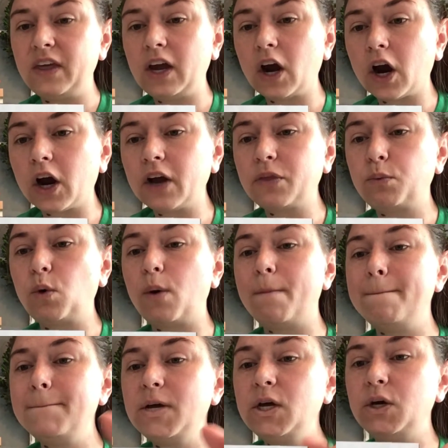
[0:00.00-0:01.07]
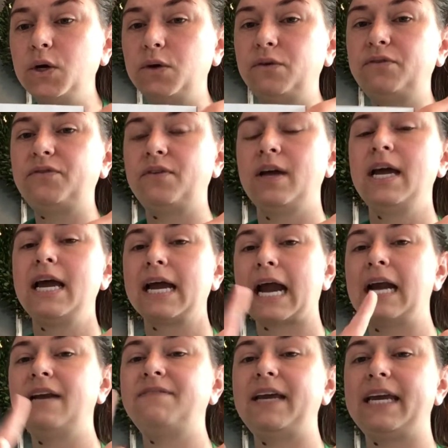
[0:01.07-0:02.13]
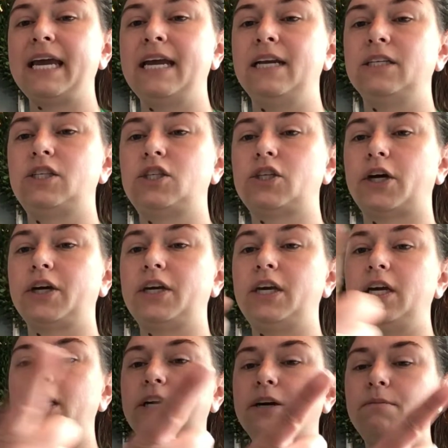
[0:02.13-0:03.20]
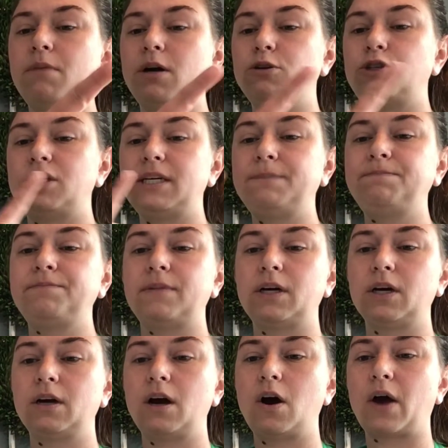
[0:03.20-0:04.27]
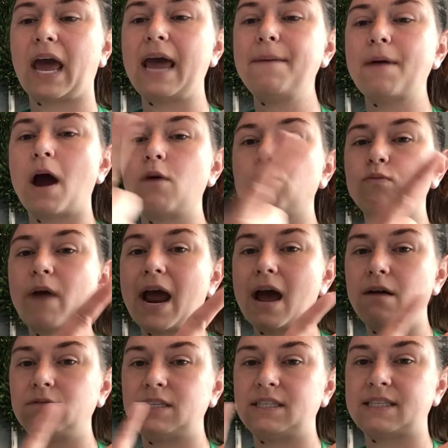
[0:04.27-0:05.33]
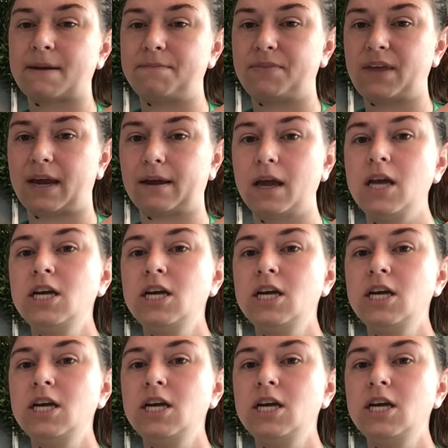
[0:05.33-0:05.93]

Earth will move kind of like in a circular motion, okay, around something.